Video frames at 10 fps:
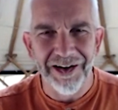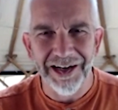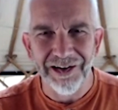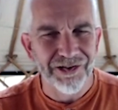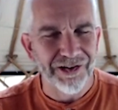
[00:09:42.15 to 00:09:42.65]

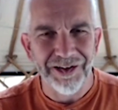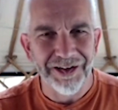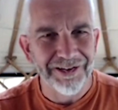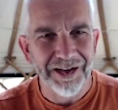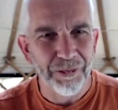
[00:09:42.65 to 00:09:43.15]
hours, I think,
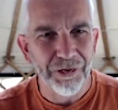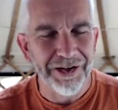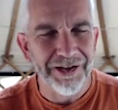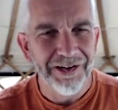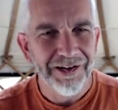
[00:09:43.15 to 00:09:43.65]
at that point.